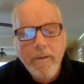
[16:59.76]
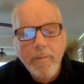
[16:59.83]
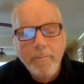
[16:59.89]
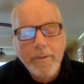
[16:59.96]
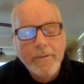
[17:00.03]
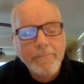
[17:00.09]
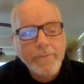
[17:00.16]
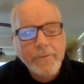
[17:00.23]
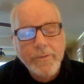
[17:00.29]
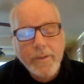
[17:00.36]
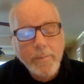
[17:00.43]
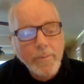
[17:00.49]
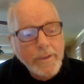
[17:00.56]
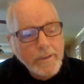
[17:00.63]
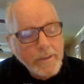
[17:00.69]
but for
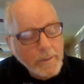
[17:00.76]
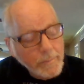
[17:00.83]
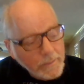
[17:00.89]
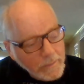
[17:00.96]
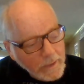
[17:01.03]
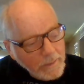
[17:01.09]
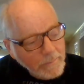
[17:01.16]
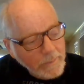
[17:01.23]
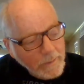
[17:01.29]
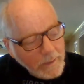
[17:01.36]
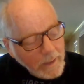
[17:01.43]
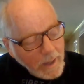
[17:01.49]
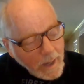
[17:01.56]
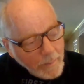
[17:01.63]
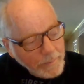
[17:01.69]
some reason I'm just having
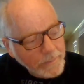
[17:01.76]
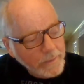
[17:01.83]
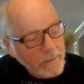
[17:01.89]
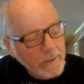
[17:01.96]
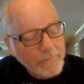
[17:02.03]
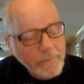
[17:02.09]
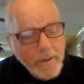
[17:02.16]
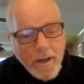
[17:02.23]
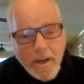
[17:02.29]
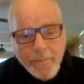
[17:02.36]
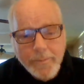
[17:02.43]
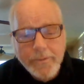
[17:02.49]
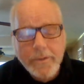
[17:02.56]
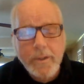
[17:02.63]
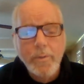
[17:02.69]
obstacle after
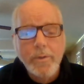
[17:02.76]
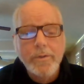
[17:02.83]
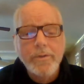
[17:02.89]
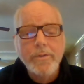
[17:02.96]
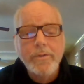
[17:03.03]
obstacle at